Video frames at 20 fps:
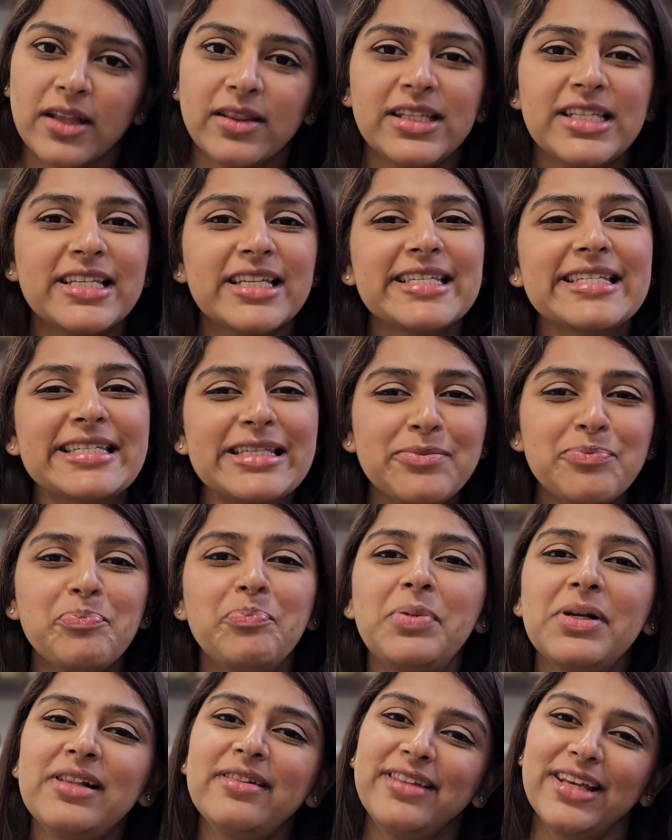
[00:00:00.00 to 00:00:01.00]
These are
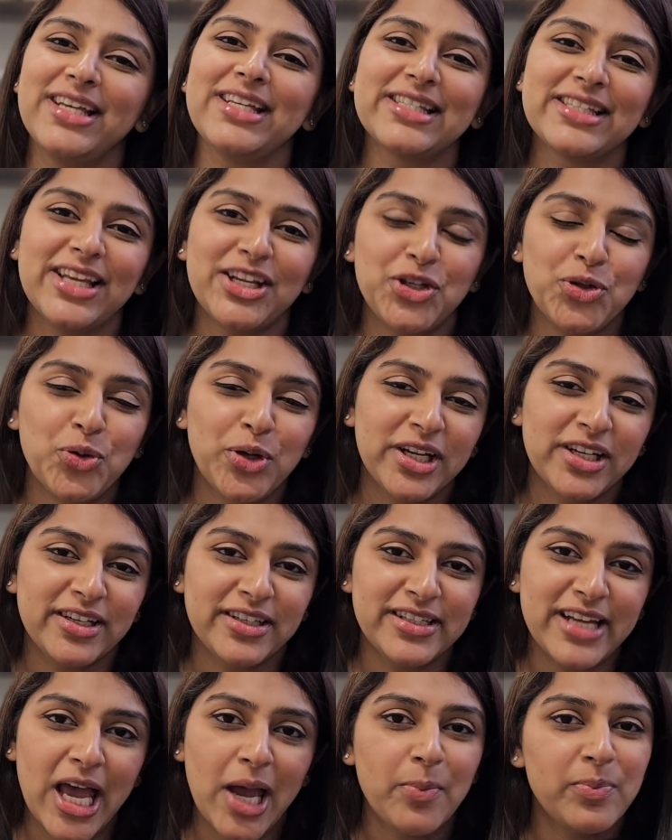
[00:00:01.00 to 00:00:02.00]
simple things that you can
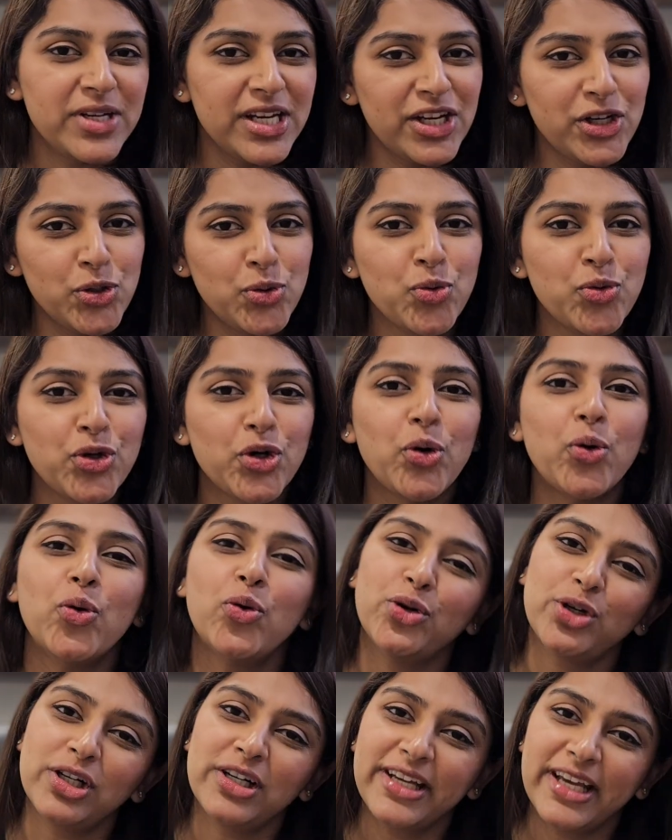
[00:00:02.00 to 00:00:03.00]
adapt into your
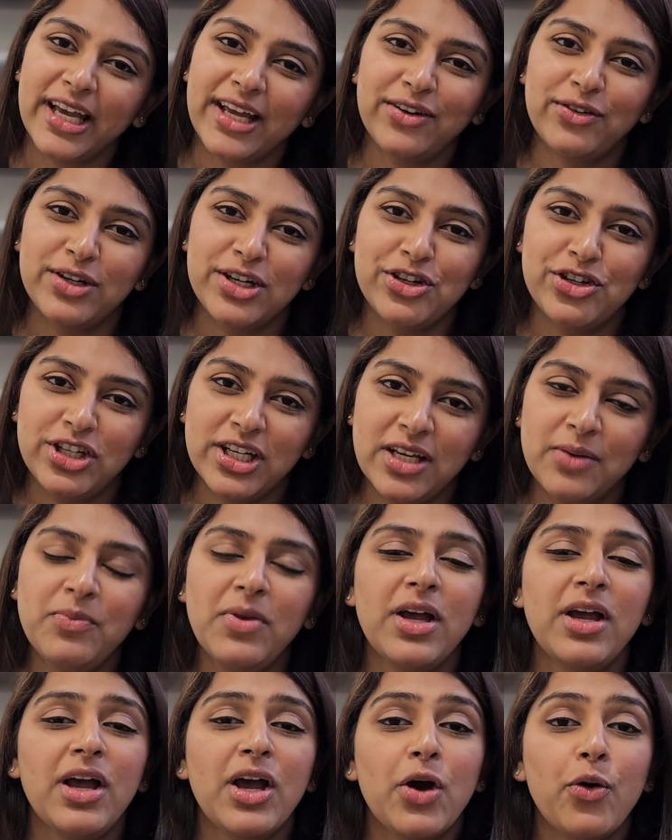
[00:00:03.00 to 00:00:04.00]
oral care regime
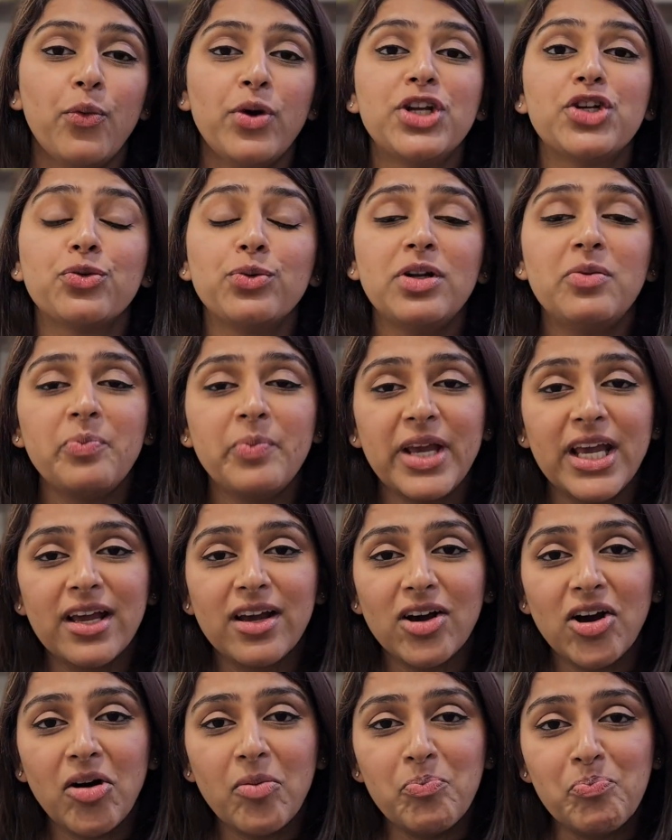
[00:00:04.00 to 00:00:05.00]
which will make
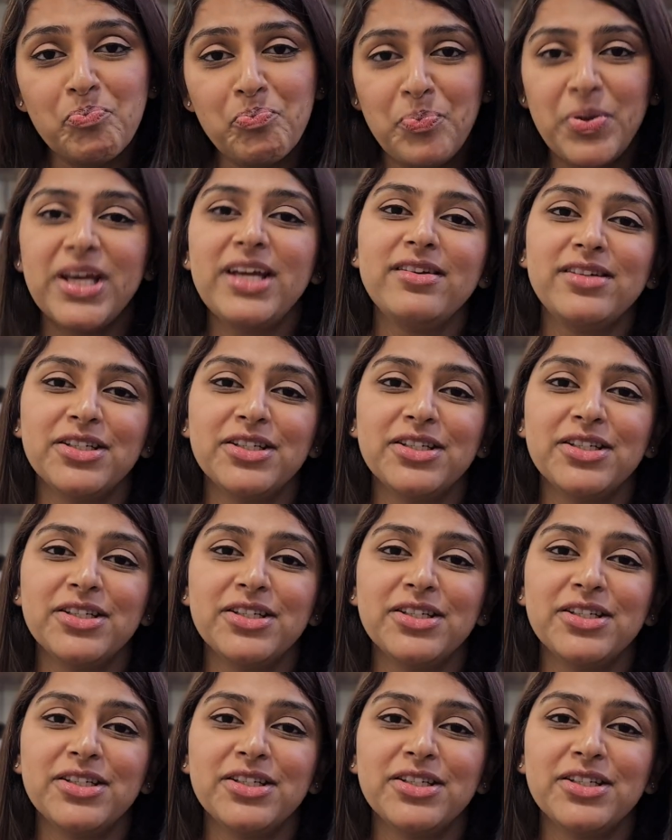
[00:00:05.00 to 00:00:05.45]
a big